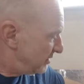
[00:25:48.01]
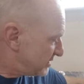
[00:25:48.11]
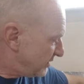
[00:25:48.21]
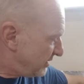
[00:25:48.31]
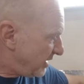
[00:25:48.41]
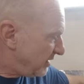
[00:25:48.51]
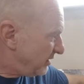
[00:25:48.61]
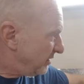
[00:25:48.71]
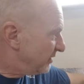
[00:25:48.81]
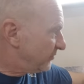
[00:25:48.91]
so that
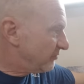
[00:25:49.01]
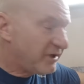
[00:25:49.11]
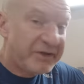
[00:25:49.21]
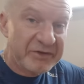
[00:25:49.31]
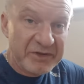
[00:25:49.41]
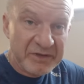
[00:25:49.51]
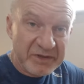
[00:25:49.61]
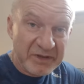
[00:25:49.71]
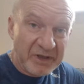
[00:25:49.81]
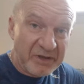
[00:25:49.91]
is a really good
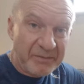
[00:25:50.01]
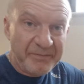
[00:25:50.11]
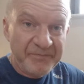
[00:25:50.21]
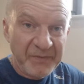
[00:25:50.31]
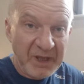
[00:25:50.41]
um,